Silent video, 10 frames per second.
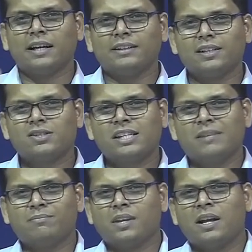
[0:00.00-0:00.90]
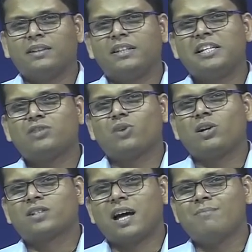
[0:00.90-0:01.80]
in this theme these
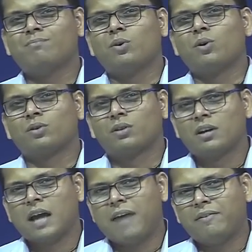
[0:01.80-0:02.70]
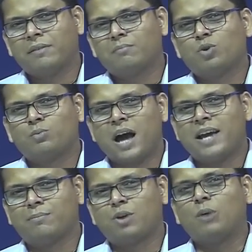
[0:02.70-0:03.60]
words are having more
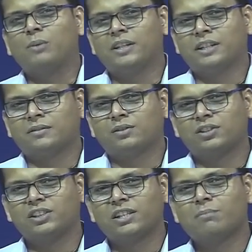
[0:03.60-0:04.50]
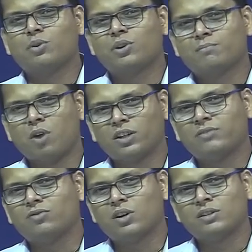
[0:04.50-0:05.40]
higher probability. So these are the more important
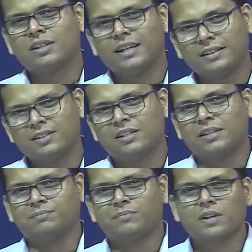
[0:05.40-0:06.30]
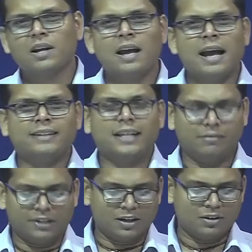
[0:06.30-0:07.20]
words in this theme, and then it
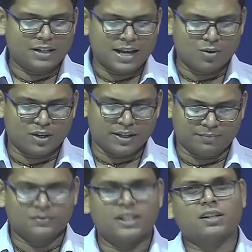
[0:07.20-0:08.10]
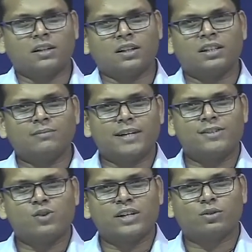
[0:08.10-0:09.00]
will tell, okay, there is another thing that is
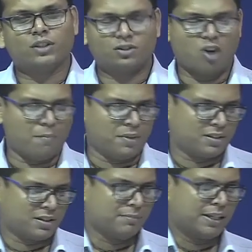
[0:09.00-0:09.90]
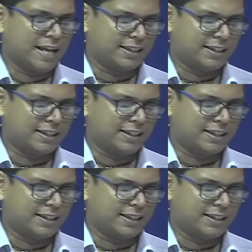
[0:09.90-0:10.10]
going through this corpus, something like